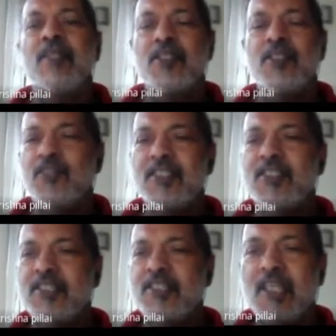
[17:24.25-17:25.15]
So there is
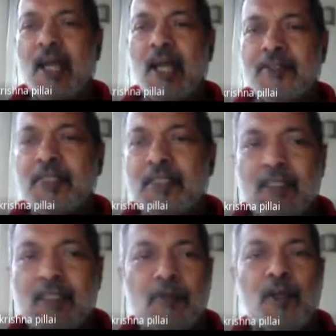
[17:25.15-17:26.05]
a atomic
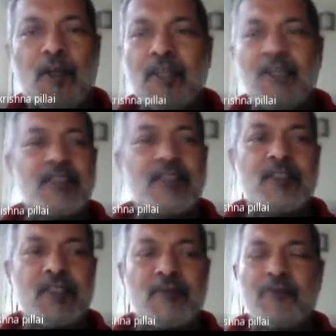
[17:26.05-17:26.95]
model that is
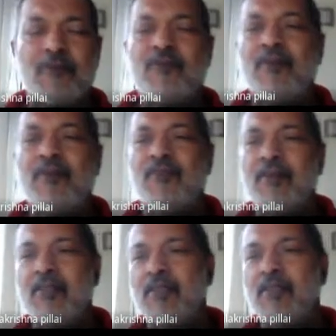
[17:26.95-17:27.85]

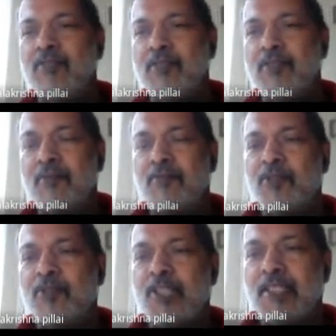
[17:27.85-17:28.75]
it was
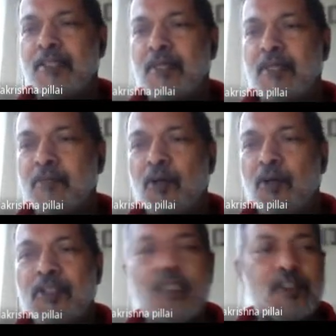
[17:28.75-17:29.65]
postulated by
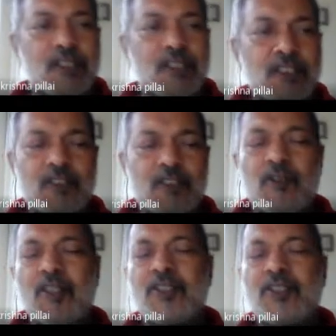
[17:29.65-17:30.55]
Bohr. So it is
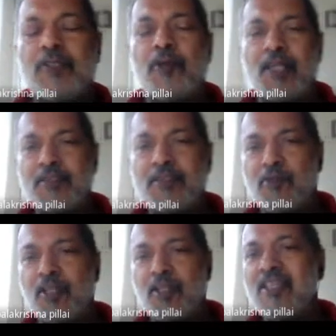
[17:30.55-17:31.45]
known as the Bohr atom
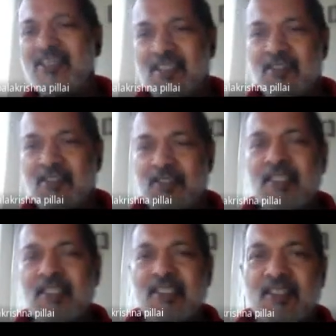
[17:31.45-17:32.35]
model. It
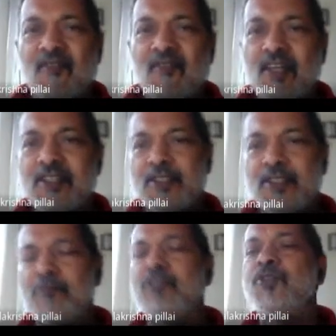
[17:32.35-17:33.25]
somewhat
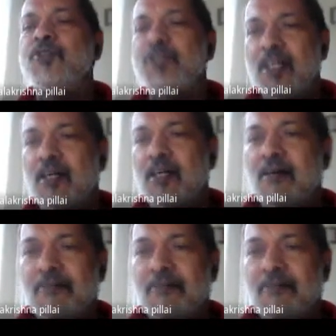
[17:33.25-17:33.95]
resembles the